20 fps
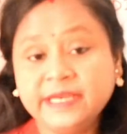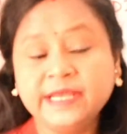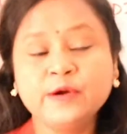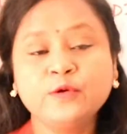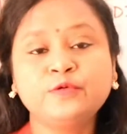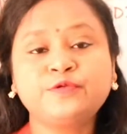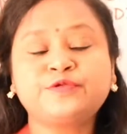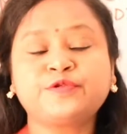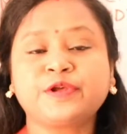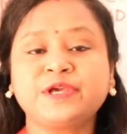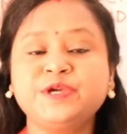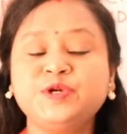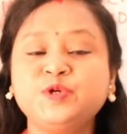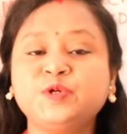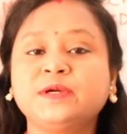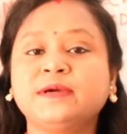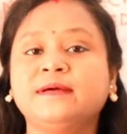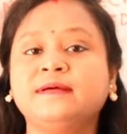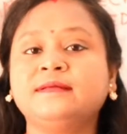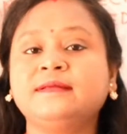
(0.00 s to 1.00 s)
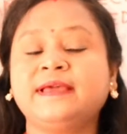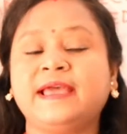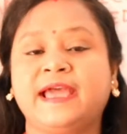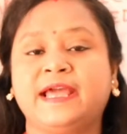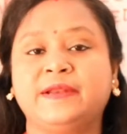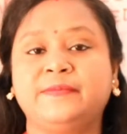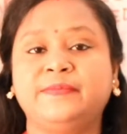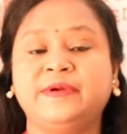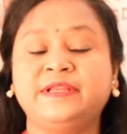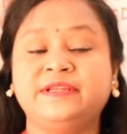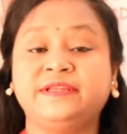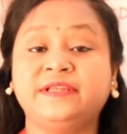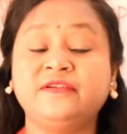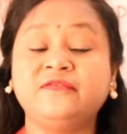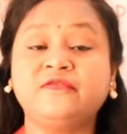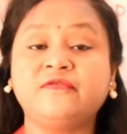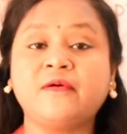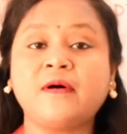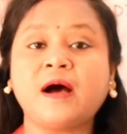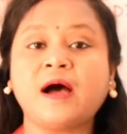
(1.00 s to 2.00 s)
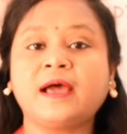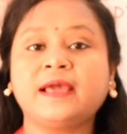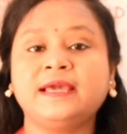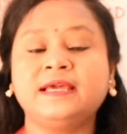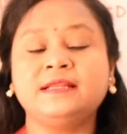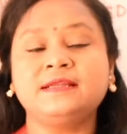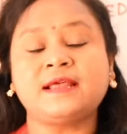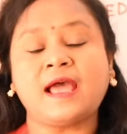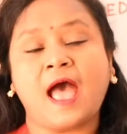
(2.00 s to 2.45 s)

Nutrition can be defined